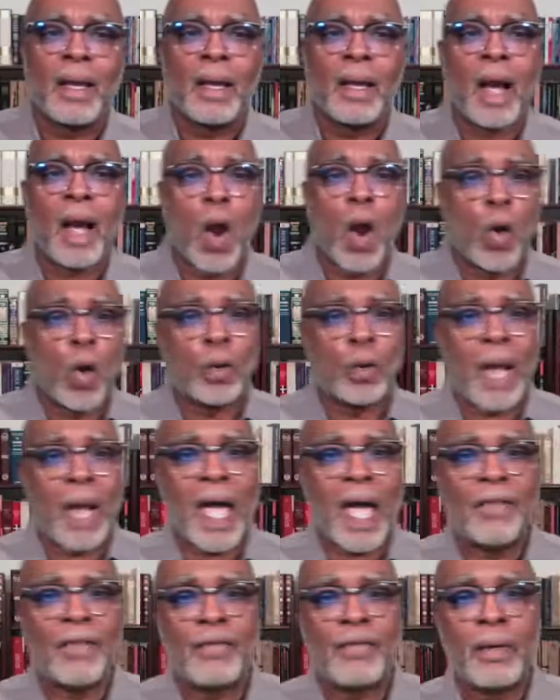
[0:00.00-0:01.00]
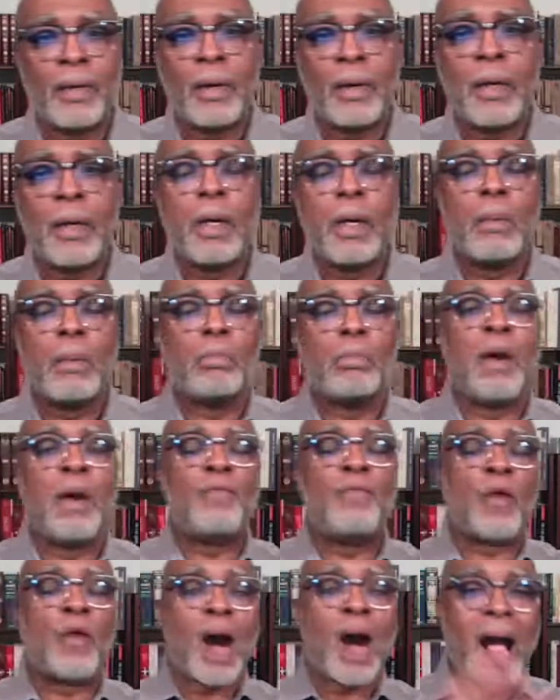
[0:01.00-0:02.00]
own life, but
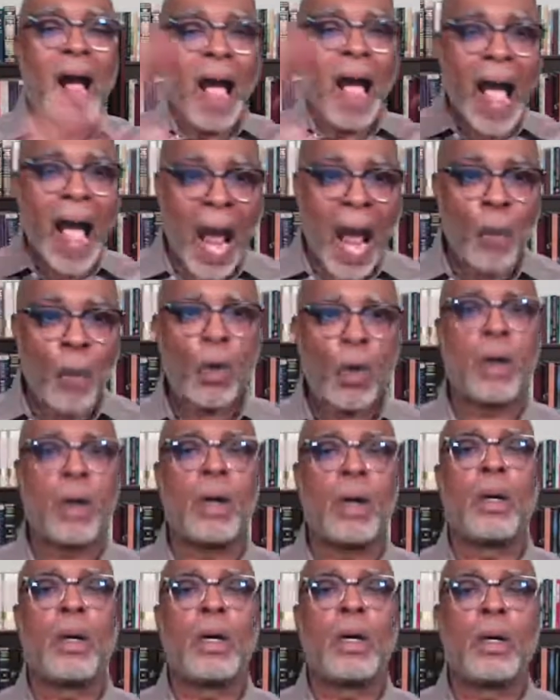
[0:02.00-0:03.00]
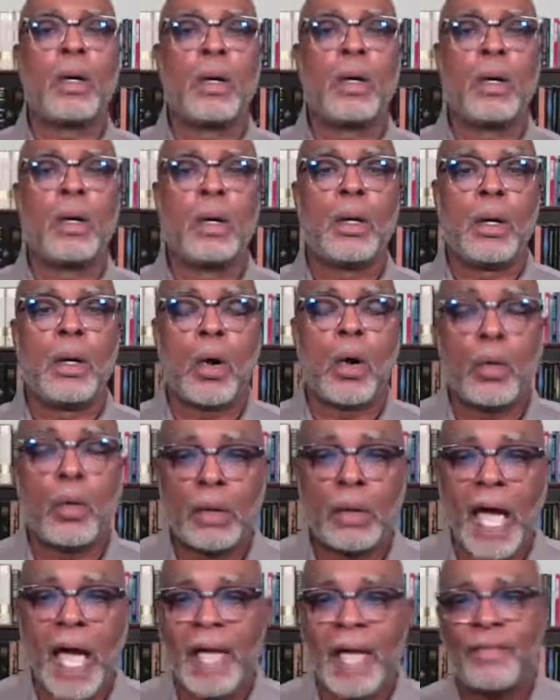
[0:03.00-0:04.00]
for our own
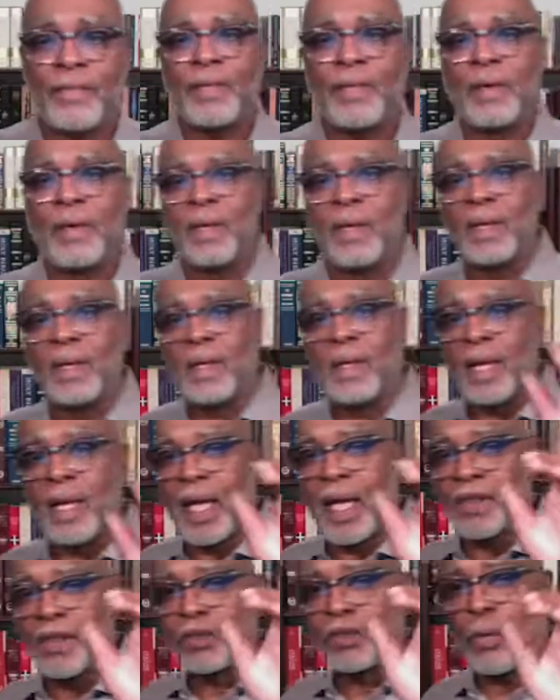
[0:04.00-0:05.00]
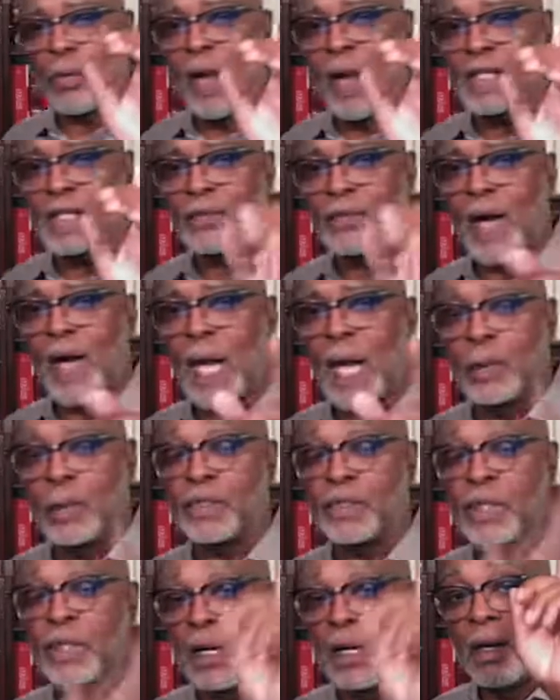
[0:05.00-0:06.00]
life as Christ followers.
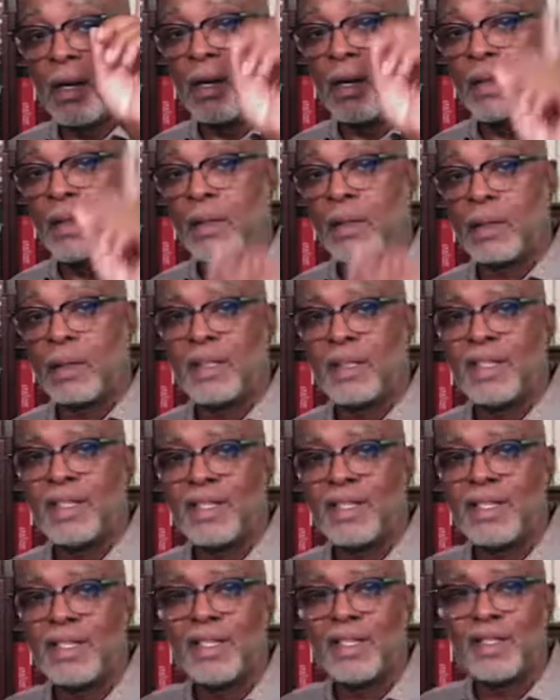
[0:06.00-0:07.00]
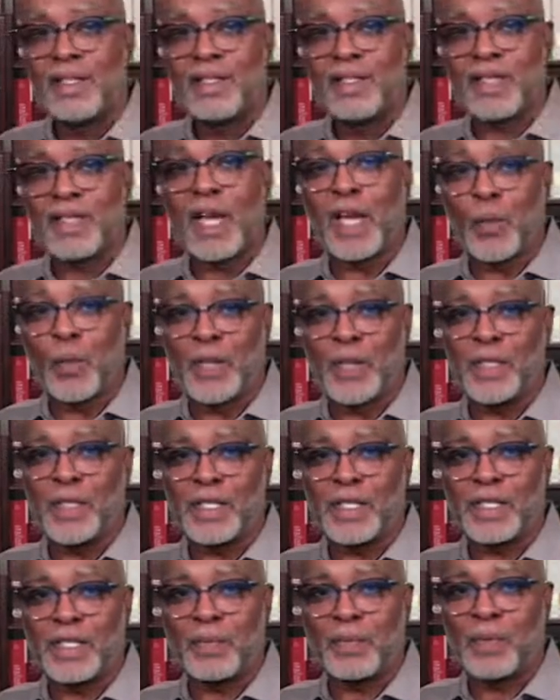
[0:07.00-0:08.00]
Stick with
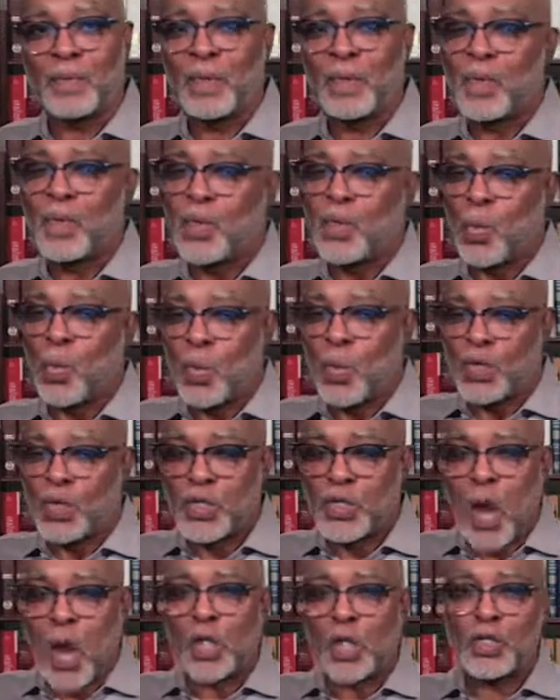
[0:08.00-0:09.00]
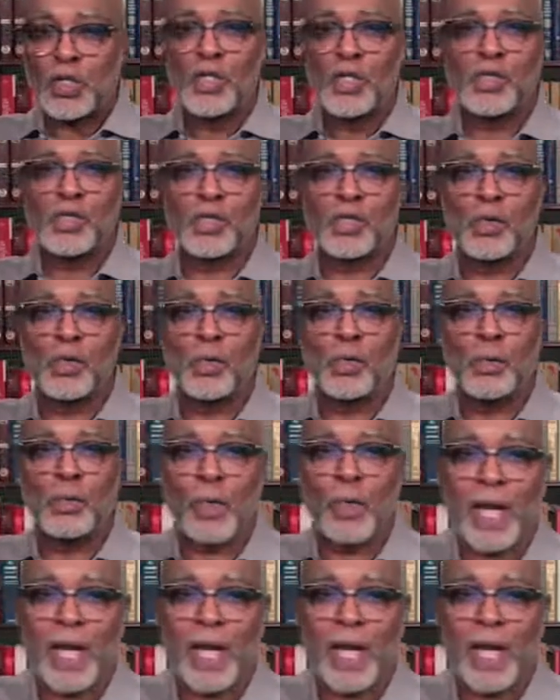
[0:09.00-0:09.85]
us. We'll talk to you soon, right